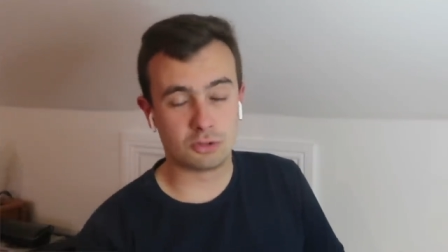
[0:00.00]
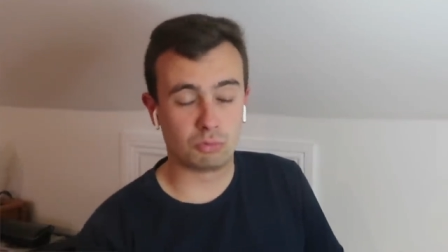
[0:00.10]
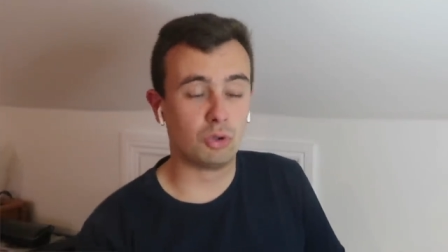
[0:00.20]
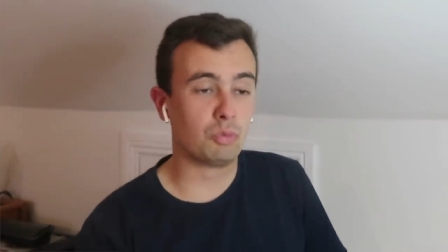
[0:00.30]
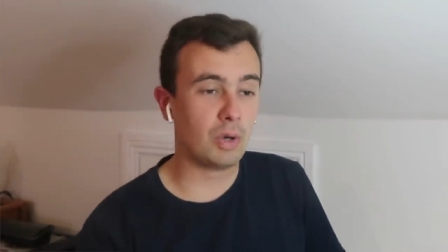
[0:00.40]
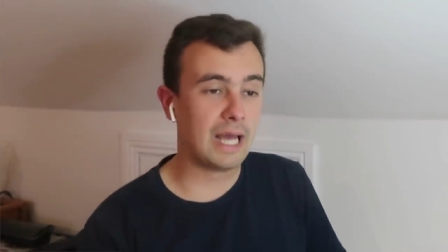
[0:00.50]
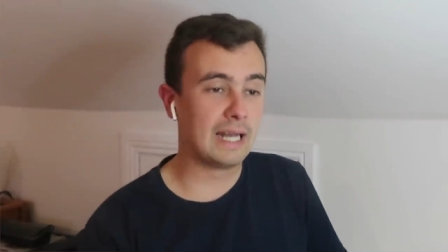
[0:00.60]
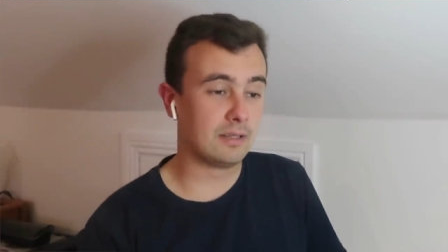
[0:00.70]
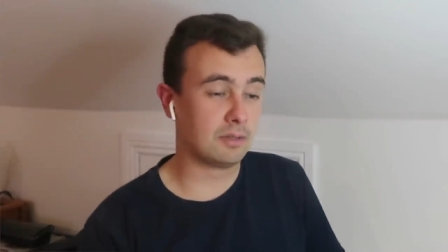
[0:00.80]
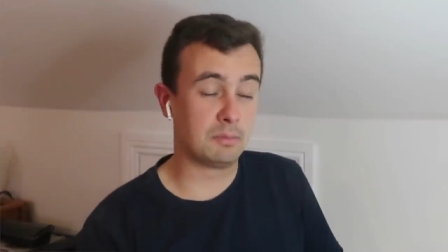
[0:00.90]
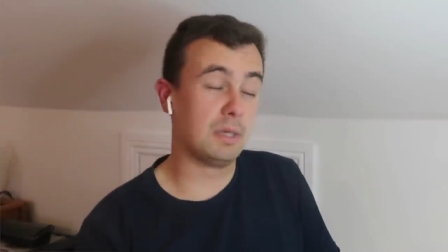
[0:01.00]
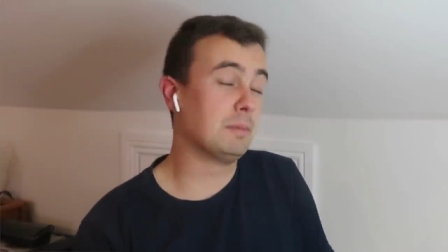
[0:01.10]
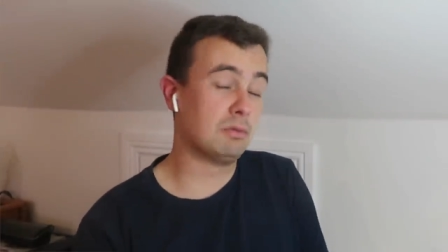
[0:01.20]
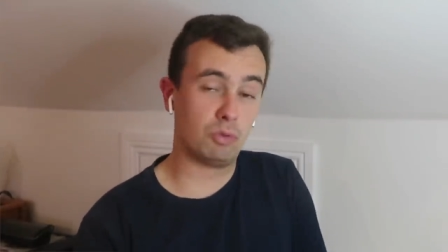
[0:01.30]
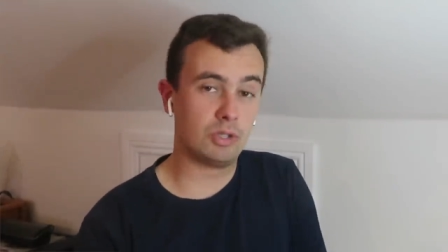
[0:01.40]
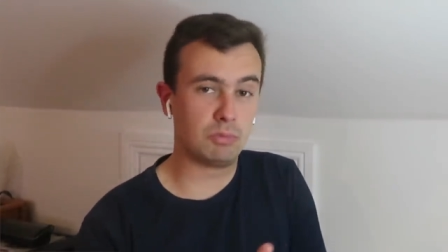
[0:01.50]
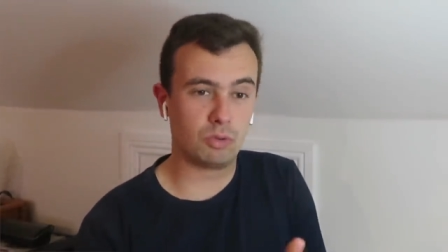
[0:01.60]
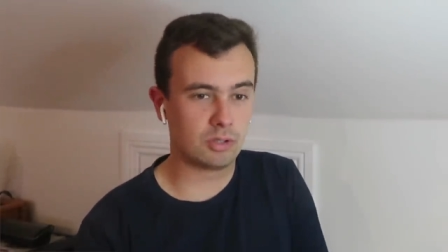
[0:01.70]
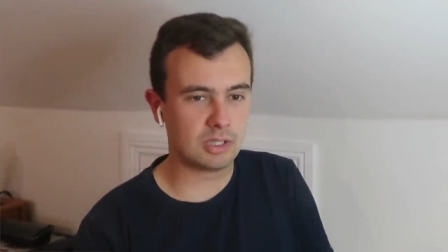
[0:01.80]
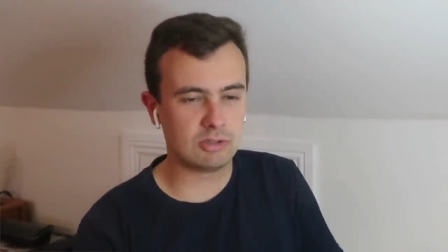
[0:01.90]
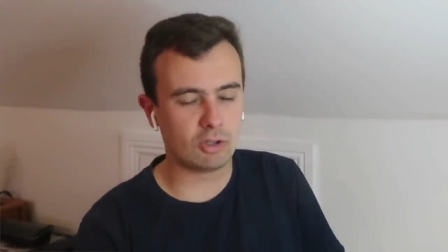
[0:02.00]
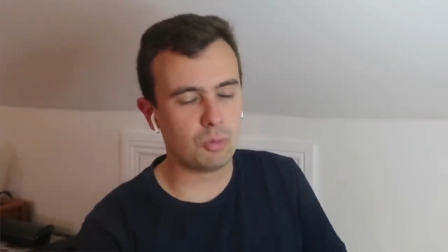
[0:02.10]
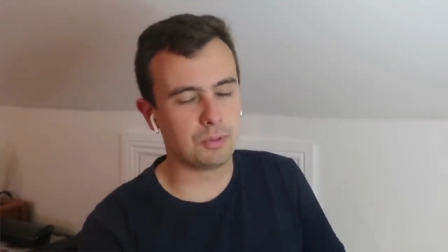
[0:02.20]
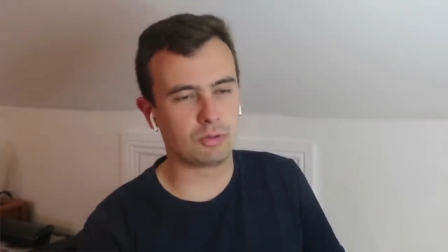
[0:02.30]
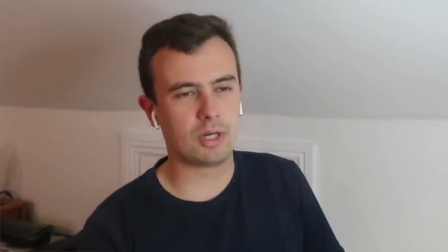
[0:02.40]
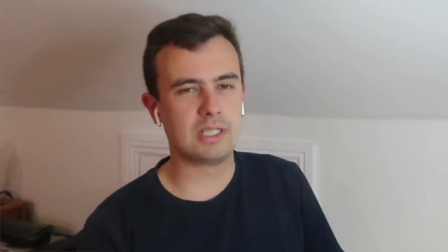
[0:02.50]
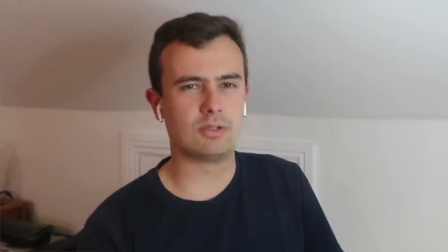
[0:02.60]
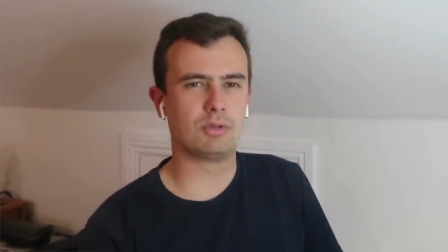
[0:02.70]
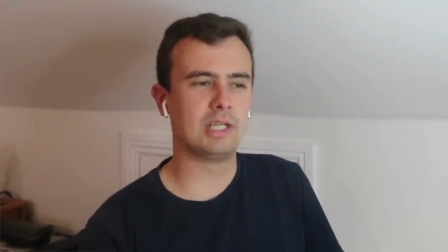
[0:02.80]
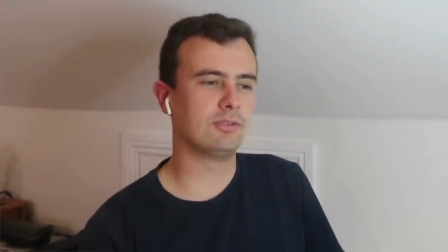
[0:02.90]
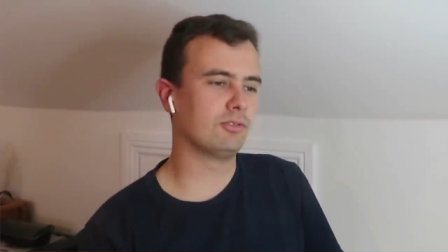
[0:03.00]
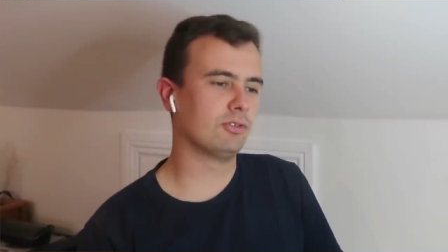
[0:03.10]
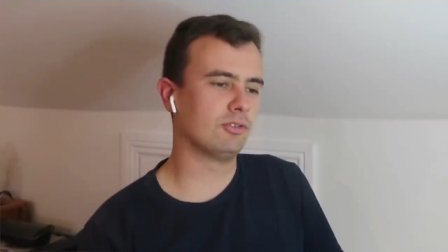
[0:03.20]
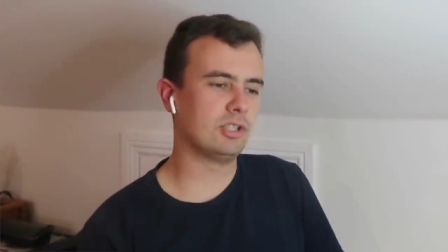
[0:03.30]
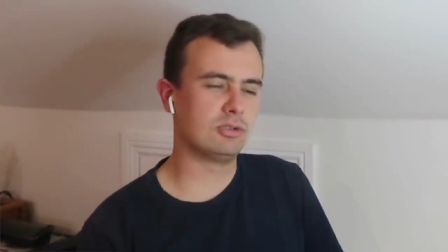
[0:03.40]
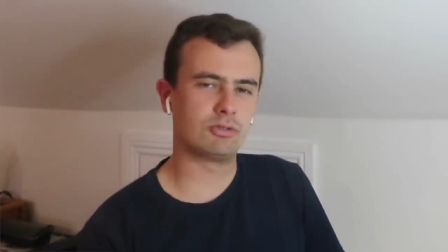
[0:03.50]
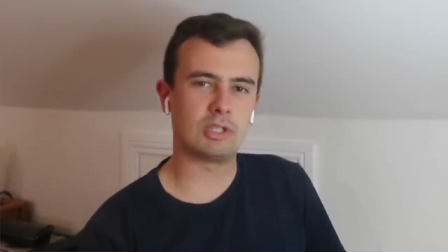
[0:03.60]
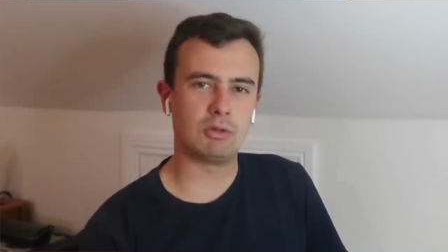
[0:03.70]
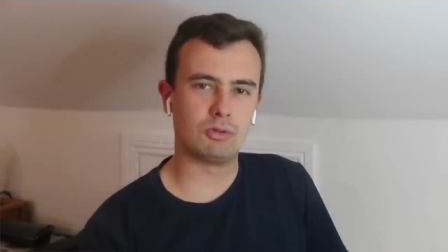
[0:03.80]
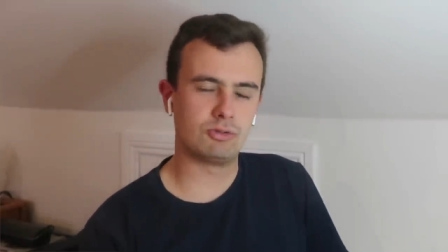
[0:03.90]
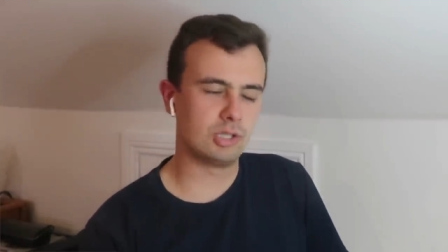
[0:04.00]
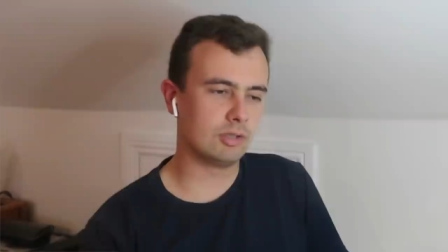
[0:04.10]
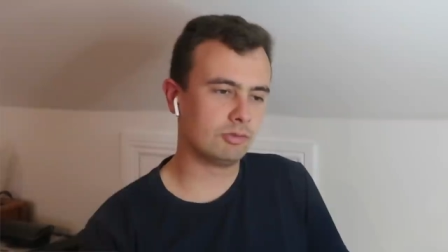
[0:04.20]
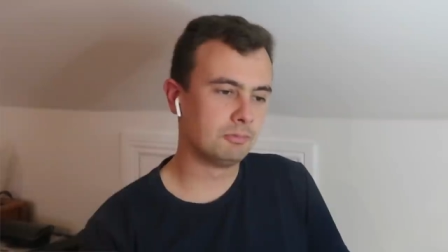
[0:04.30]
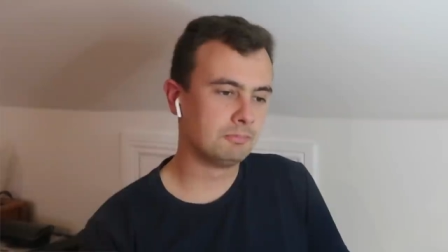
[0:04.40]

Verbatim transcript: to run well and, and maybe run in one of these open graded races and see just how good she is.